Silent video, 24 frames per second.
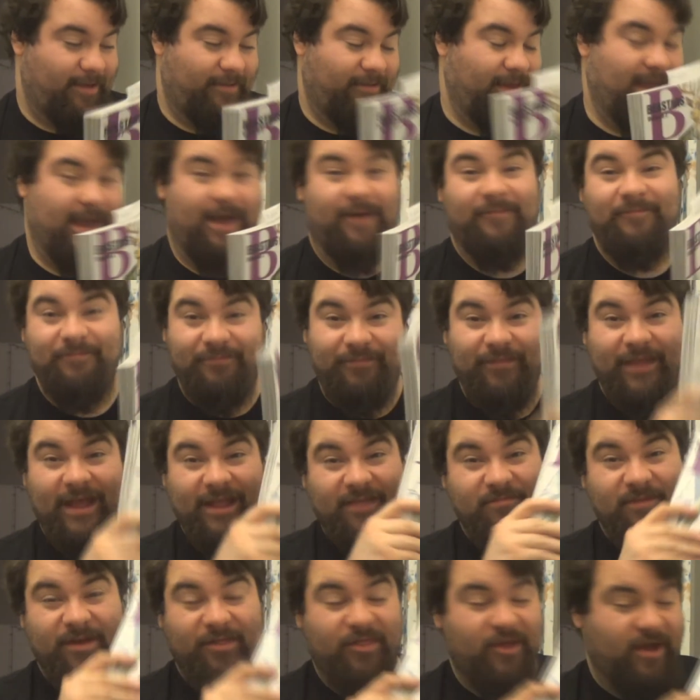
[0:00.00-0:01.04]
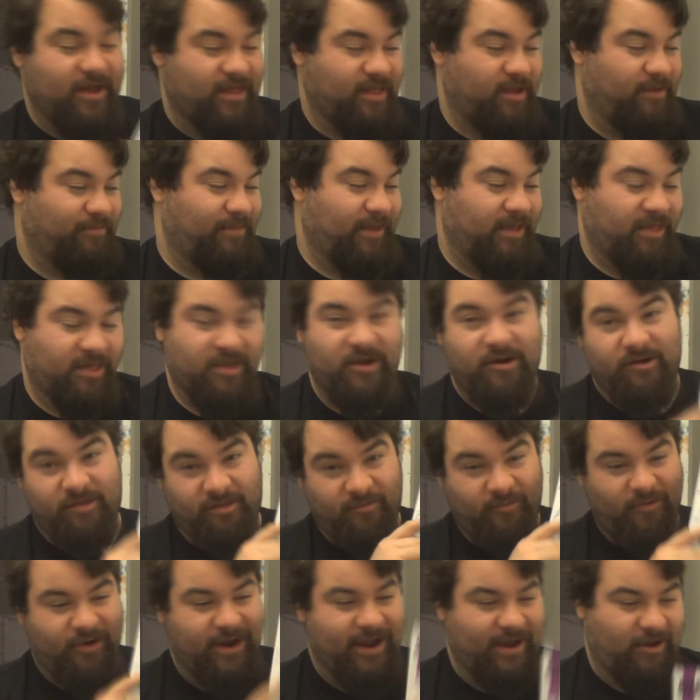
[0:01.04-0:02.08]
Yeah, that's my thoughts on
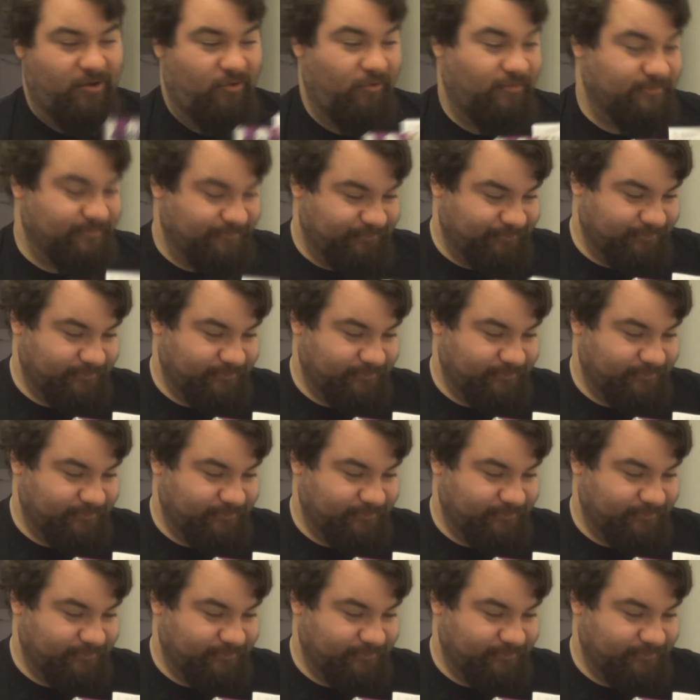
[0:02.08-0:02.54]
Beastars for now.